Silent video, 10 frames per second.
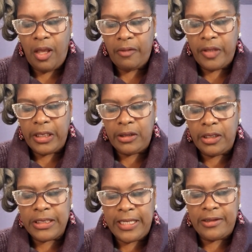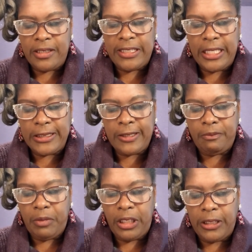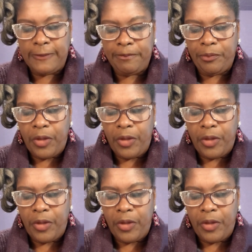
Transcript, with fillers: they looked at the tent of meeting,